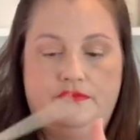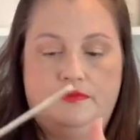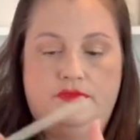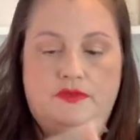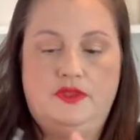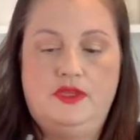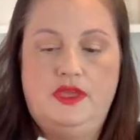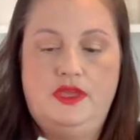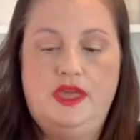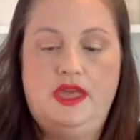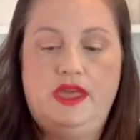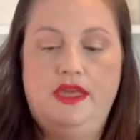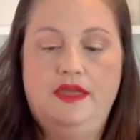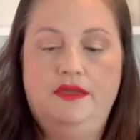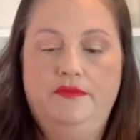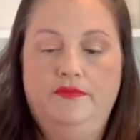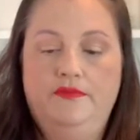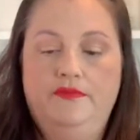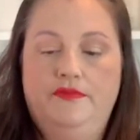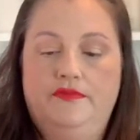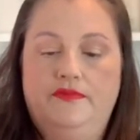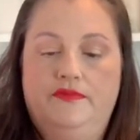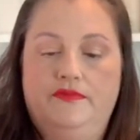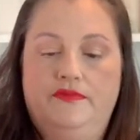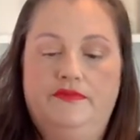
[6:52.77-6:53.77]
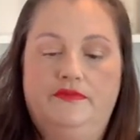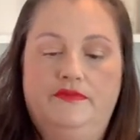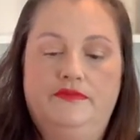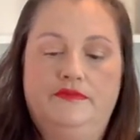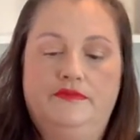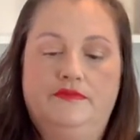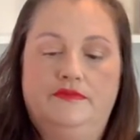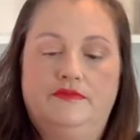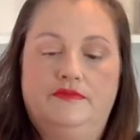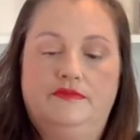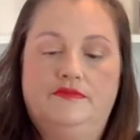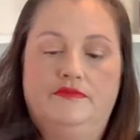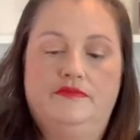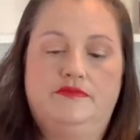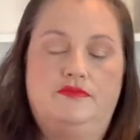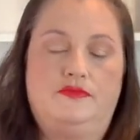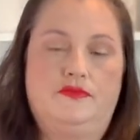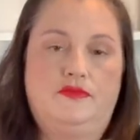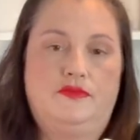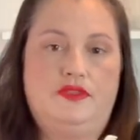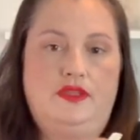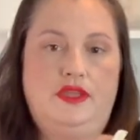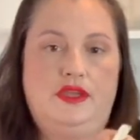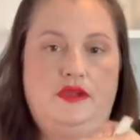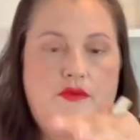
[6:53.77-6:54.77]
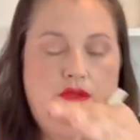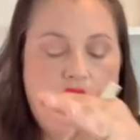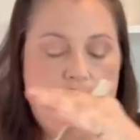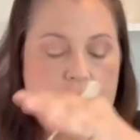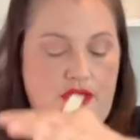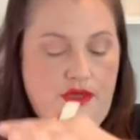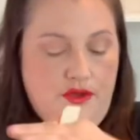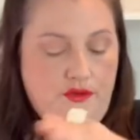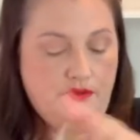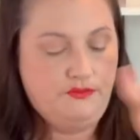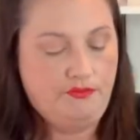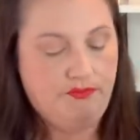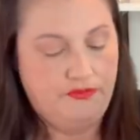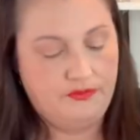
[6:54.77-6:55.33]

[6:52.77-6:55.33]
Okay, there we go.